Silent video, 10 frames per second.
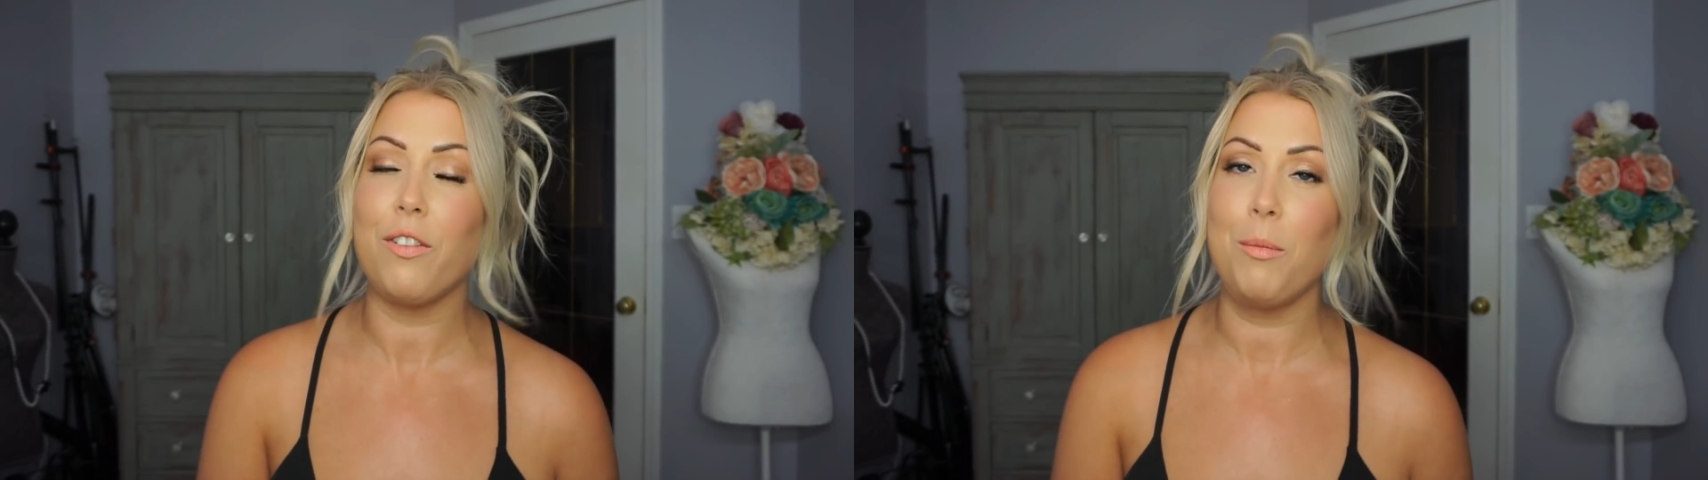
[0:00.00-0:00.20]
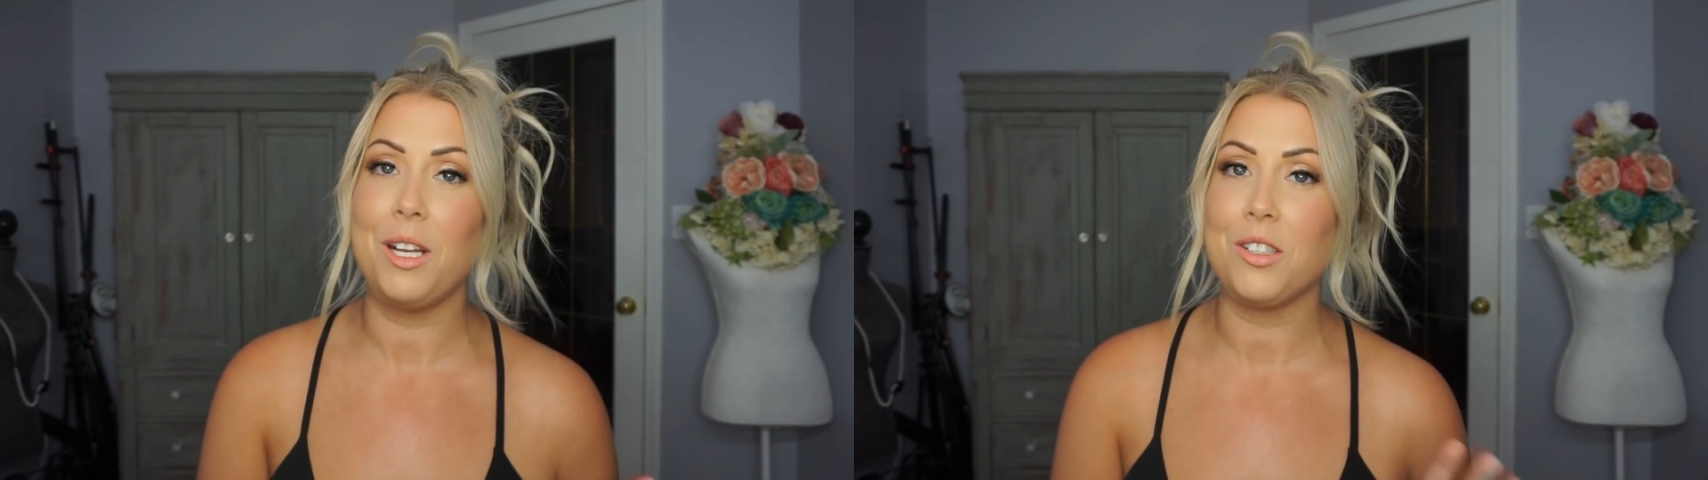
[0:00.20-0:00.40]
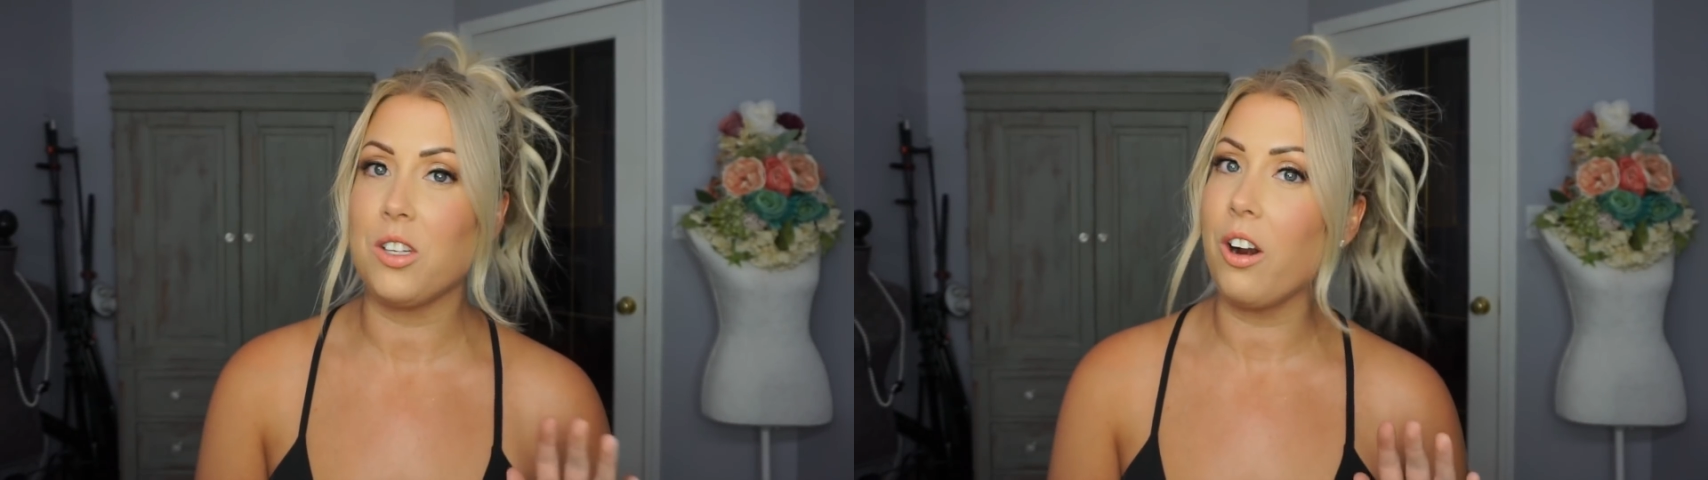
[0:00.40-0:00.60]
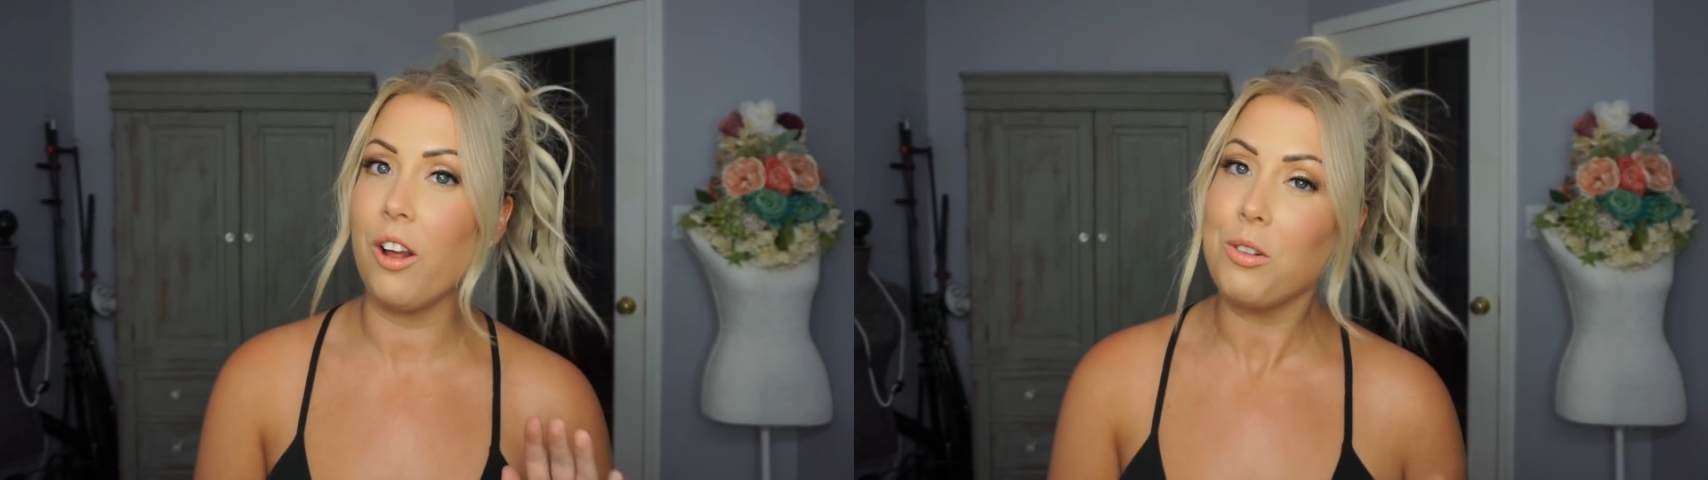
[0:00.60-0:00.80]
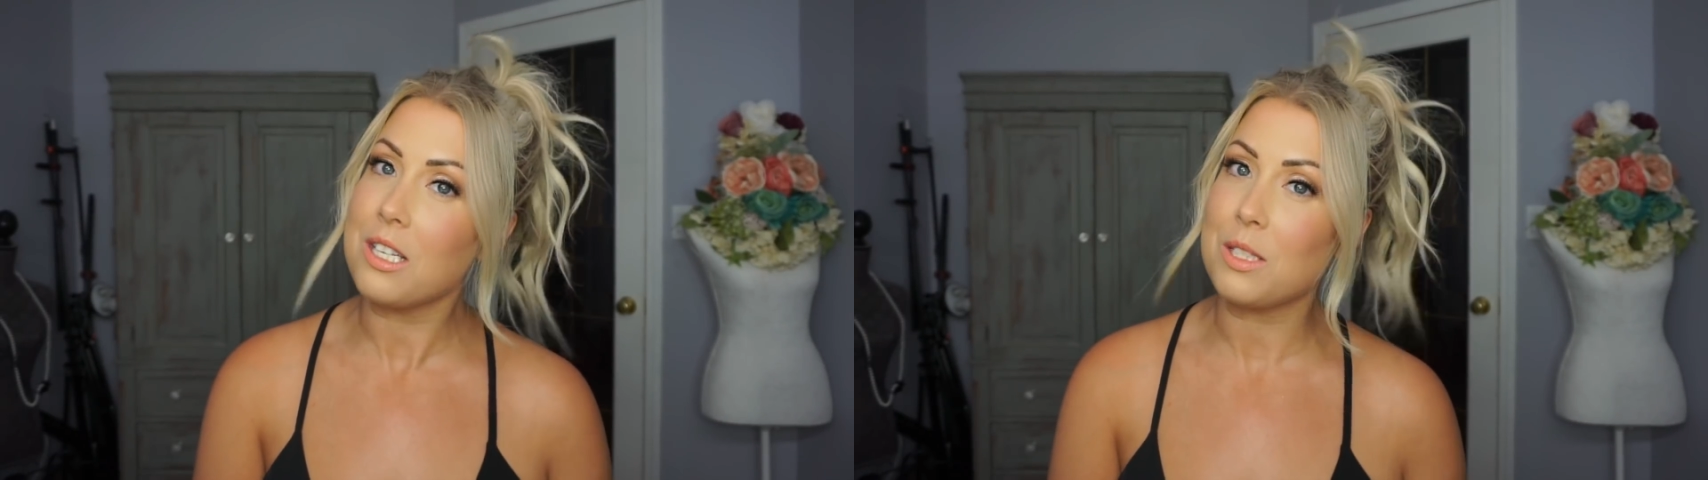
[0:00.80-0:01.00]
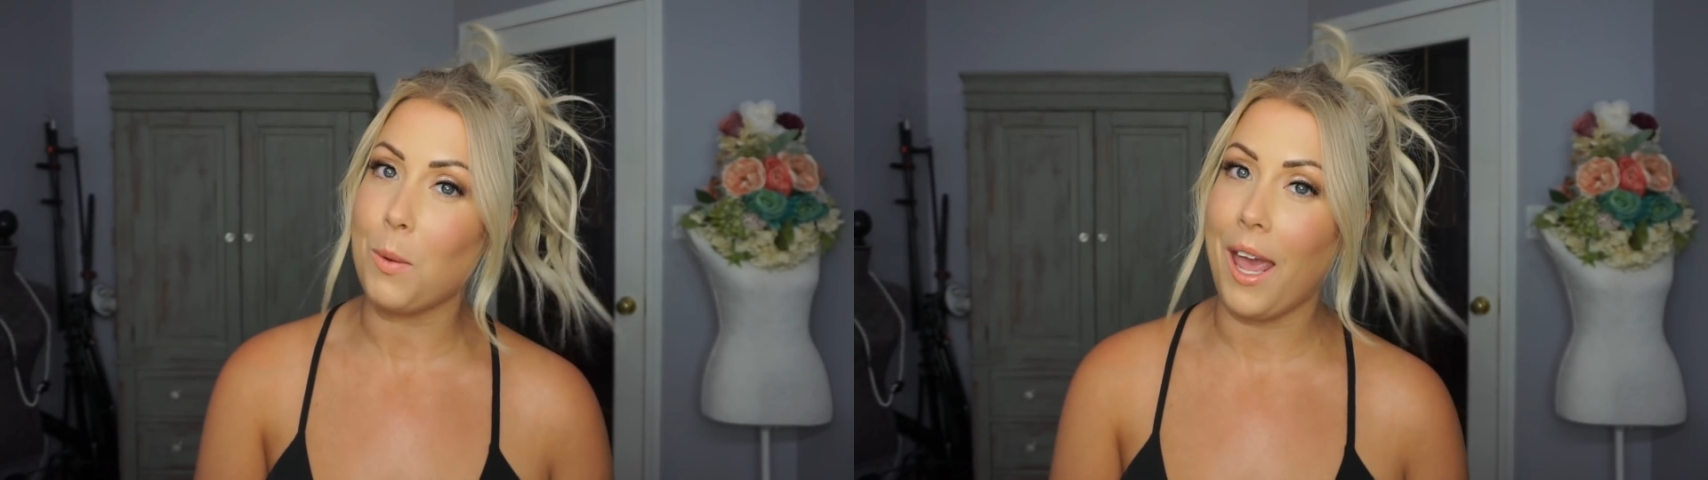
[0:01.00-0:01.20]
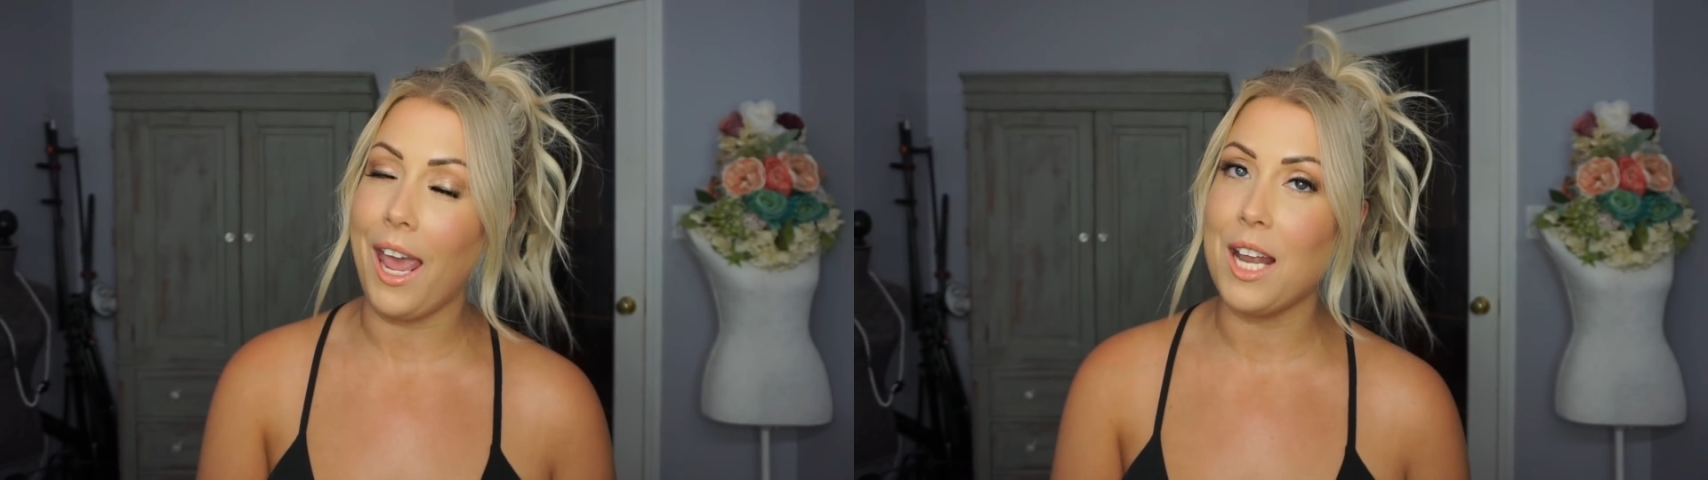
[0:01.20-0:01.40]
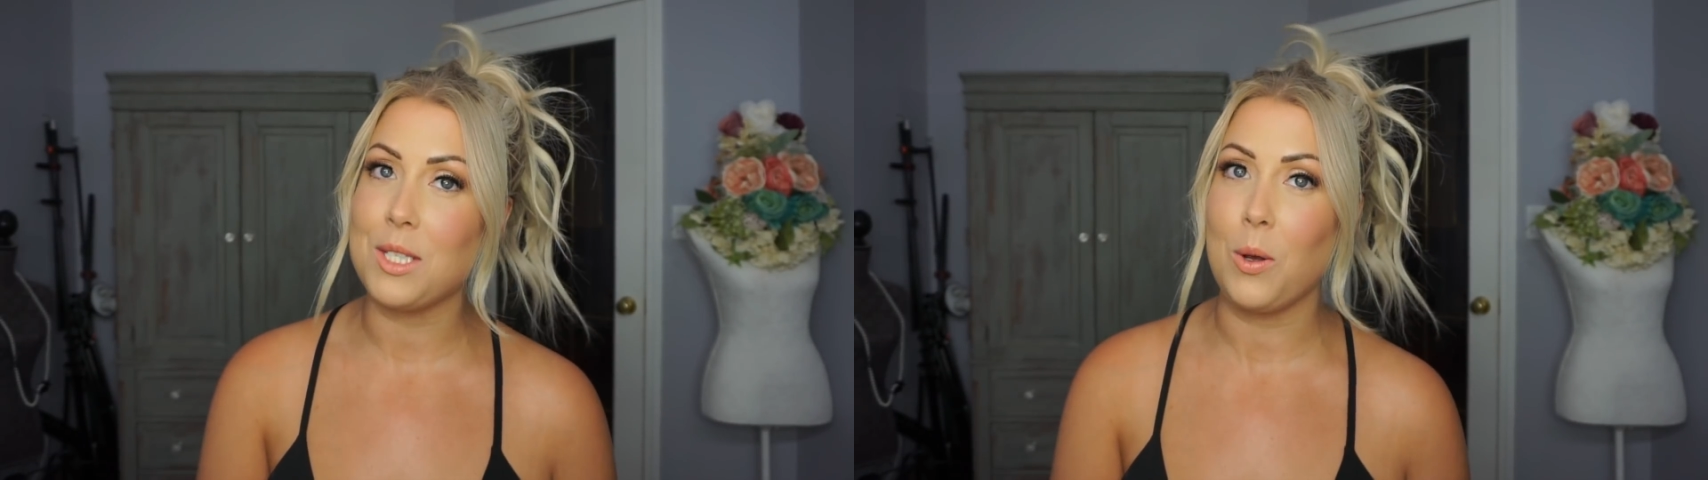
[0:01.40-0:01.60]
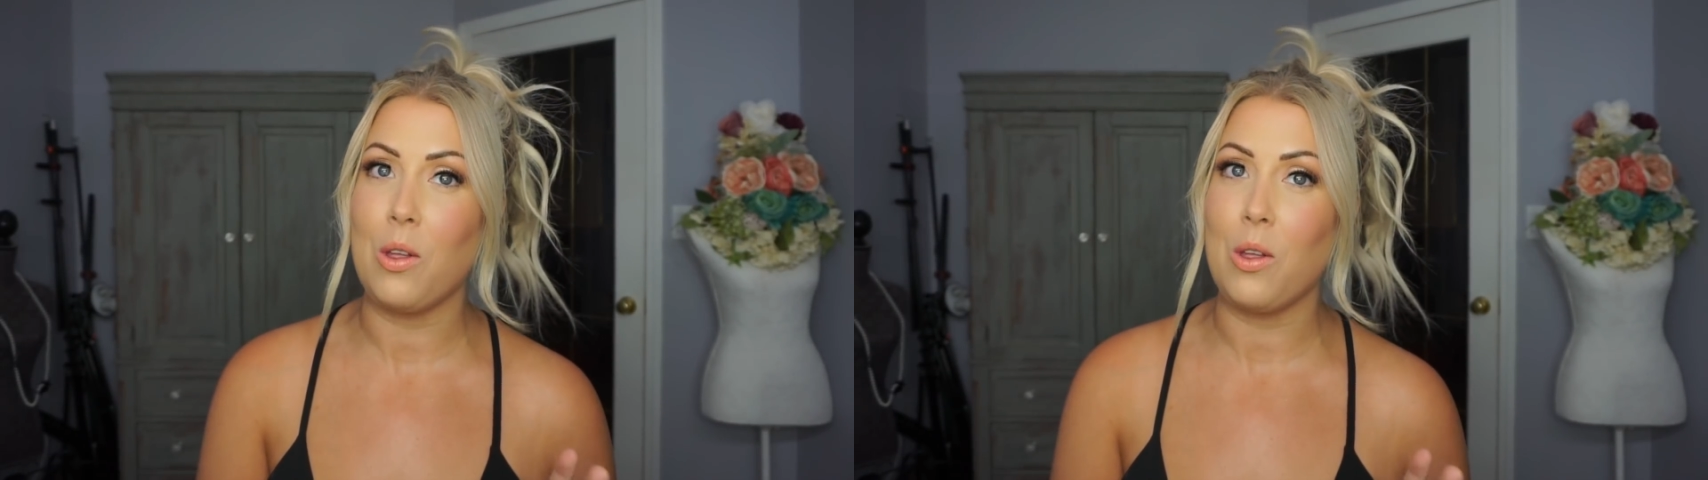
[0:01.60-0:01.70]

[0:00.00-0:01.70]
for me to start out this way so